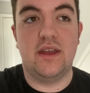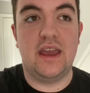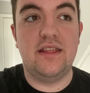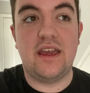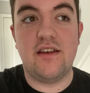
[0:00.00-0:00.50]

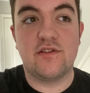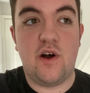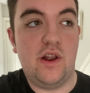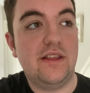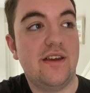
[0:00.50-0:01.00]
in the Easter
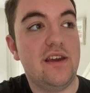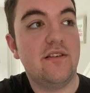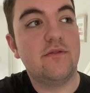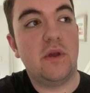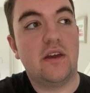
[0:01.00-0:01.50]

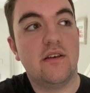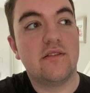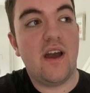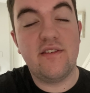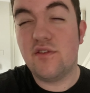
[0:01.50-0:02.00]
holidays,
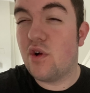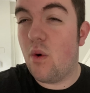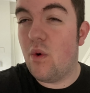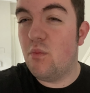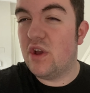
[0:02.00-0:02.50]
because I still
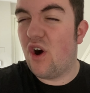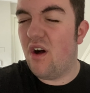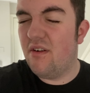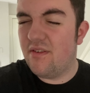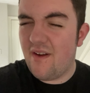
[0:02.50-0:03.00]
got 1 week
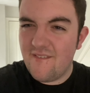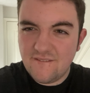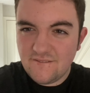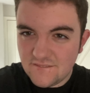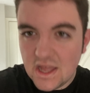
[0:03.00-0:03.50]
off
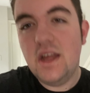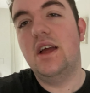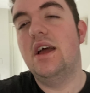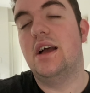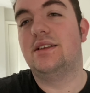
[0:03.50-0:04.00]

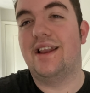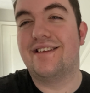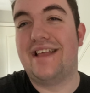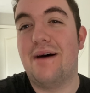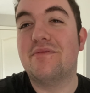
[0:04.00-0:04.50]
until
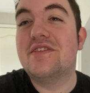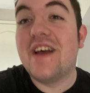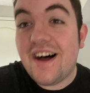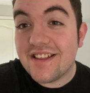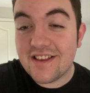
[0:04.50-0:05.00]
exams
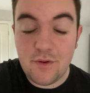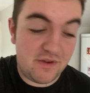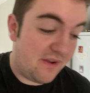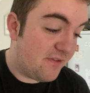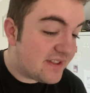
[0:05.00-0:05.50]
start,
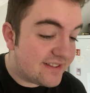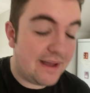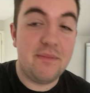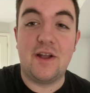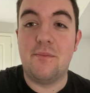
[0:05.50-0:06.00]
with my first
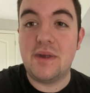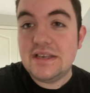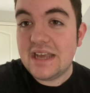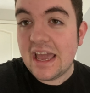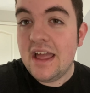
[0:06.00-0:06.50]
exam being on
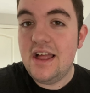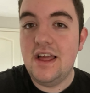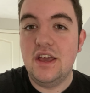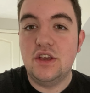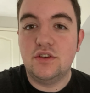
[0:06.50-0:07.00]
Monday.
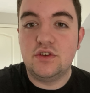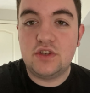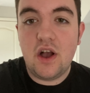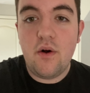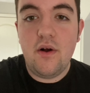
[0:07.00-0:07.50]

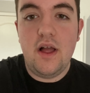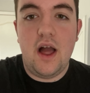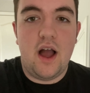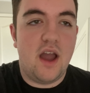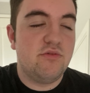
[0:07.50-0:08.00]
So
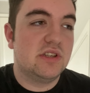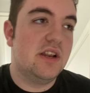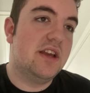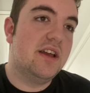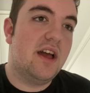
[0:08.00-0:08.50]
I'm just
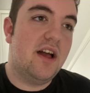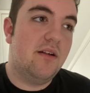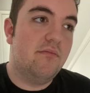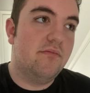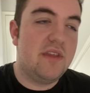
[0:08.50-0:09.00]
going
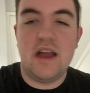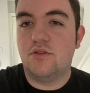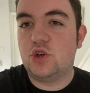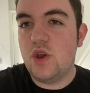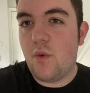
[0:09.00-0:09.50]
to
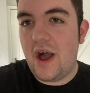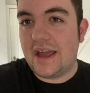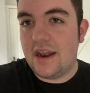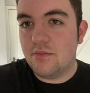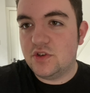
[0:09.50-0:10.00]
show you what I
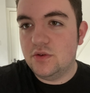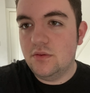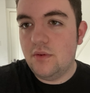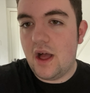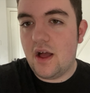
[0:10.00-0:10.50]
get up to
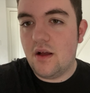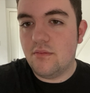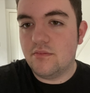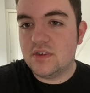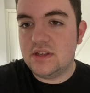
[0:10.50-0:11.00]

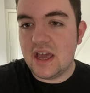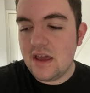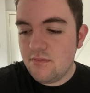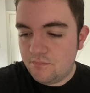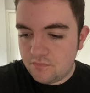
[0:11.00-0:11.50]

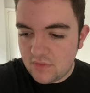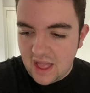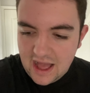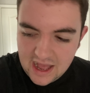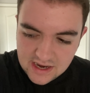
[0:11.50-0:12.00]
today,
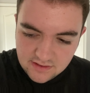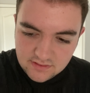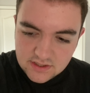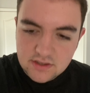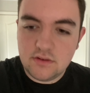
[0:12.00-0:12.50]

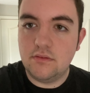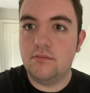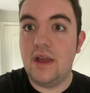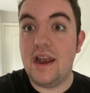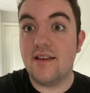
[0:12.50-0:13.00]
and
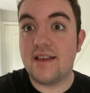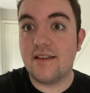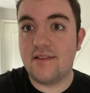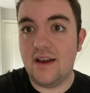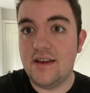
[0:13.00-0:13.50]
yeah, let's get
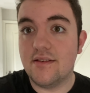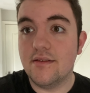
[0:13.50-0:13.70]
started.